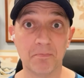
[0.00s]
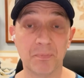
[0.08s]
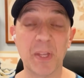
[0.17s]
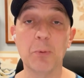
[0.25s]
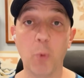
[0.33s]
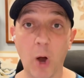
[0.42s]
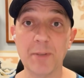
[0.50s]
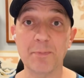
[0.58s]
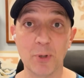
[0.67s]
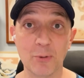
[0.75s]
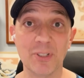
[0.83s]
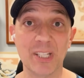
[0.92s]
They want
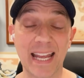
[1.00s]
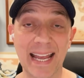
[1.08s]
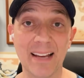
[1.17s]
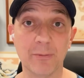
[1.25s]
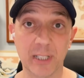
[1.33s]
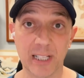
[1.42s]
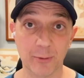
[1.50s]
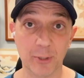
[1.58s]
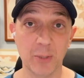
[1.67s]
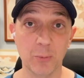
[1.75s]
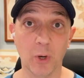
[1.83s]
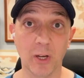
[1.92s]
Putin to have whatever
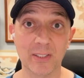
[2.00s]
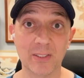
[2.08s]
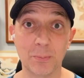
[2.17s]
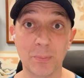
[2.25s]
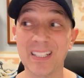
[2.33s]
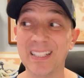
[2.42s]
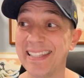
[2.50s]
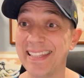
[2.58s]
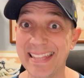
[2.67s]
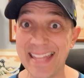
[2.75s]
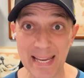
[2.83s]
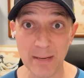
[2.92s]
he wants
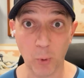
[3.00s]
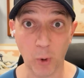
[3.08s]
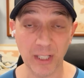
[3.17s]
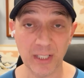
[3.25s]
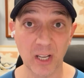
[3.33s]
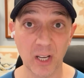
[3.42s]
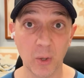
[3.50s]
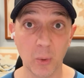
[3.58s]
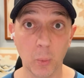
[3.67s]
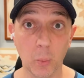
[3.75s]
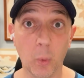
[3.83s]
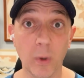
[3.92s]
because they want
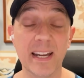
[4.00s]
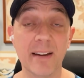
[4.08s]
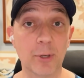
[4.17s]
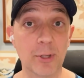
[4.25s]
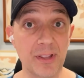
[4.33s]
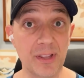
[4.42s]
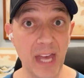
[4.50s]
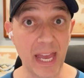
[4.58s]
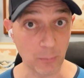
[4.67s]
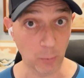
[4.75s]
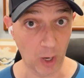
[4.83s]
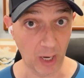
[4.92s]
whatever
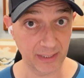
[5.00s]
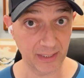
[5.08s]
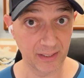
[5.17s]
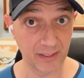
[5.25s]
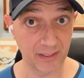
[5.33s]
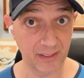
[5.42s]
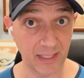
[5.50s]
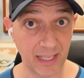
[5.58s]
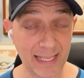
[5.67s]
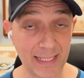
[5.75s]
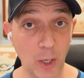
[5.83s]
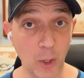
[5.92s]
they want
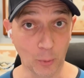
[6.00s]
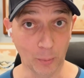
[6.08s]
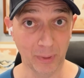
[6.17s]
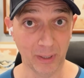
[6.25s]
at home.